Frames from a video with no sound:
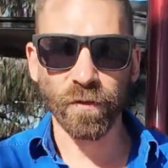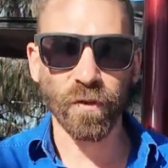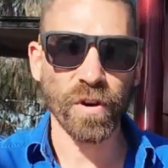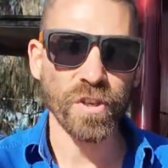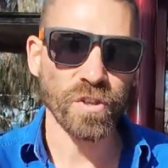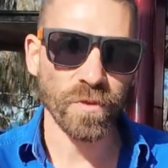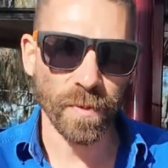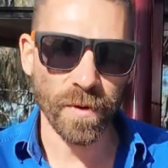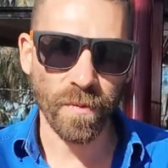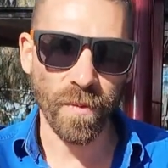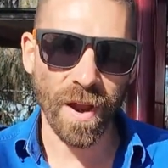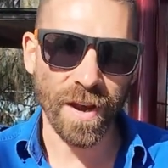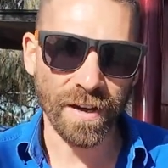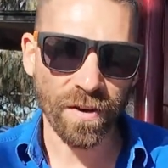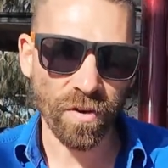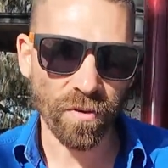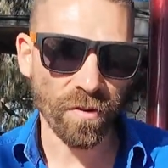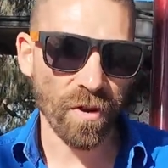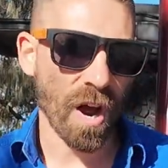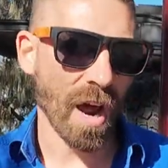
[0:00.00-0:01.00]
fridge will be running
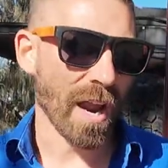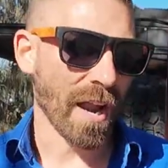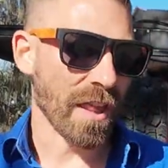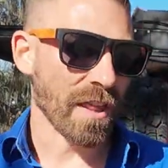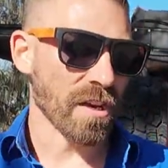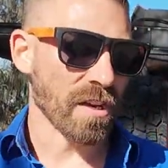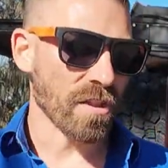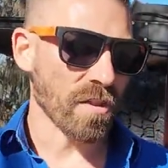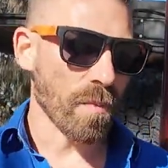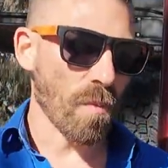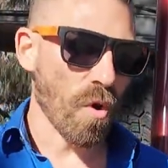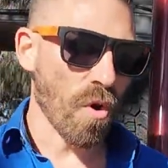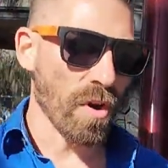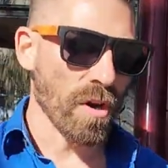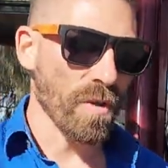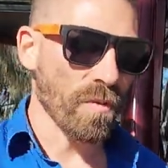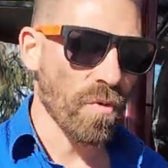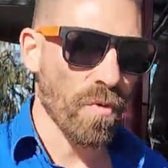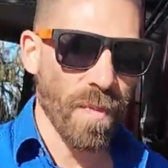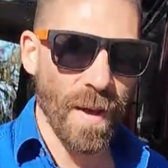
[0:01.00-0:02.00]
all night. And then in the
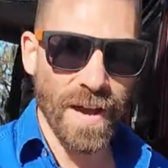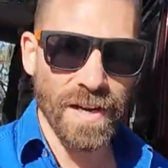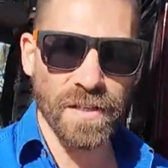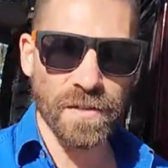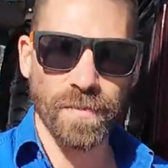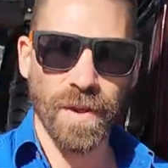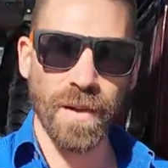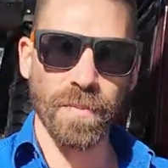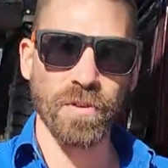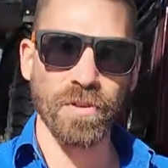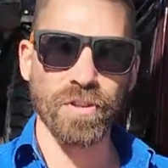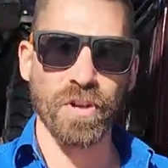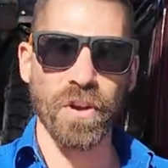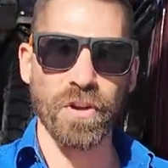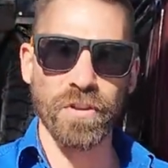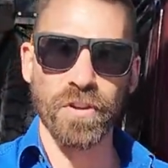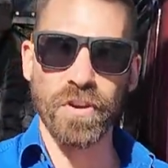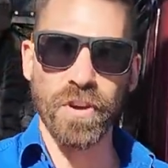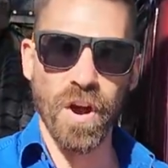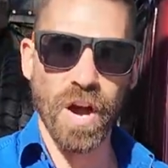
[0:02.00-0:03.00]
morning, we'll basically be able to show
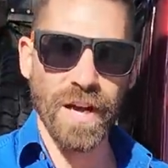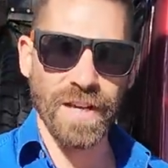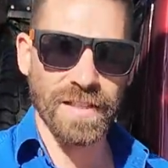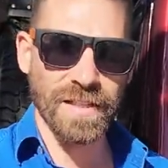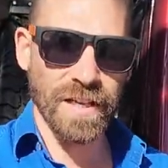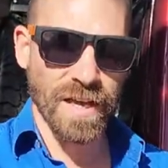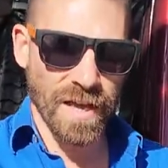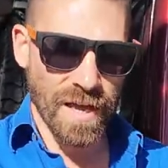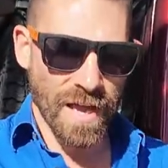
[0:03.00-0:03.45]
you guys